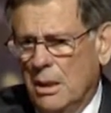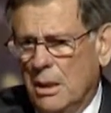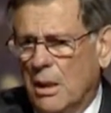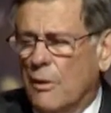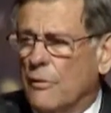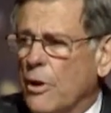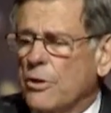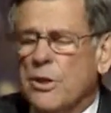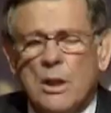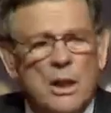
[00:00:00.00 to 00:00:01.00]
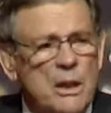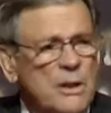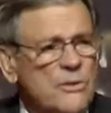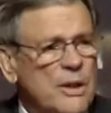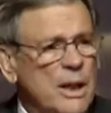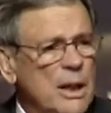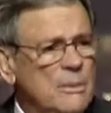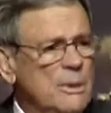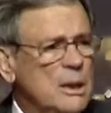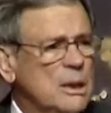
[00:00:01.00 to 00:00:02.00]
or virtually the
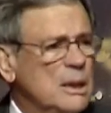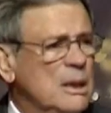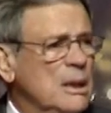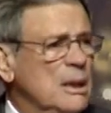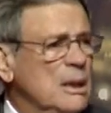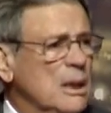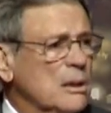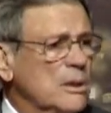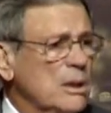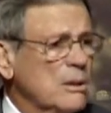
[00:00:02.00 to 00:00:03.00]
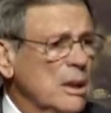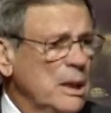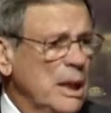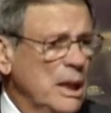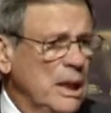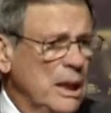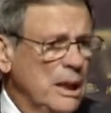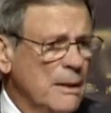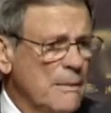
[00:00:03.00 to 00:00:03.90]
same, until today.